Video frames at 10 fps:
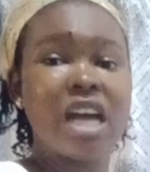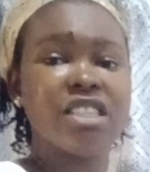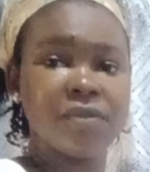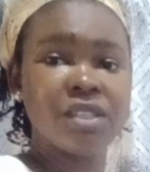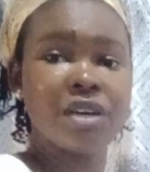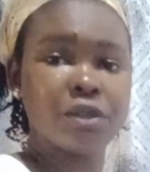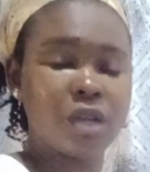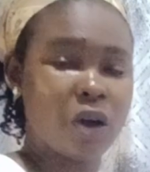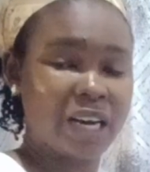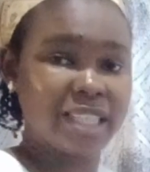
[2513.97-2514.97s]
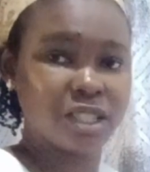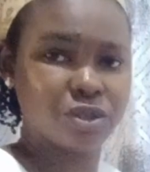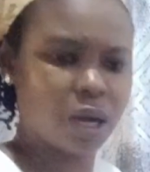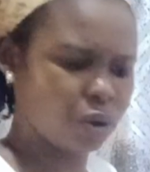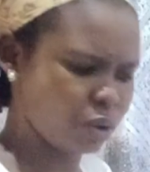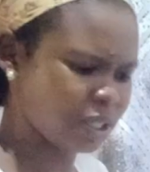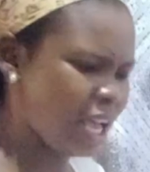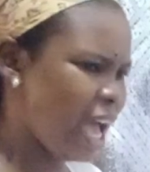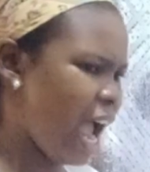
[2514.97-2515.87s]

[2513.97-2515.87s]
in achieving the organizational goals.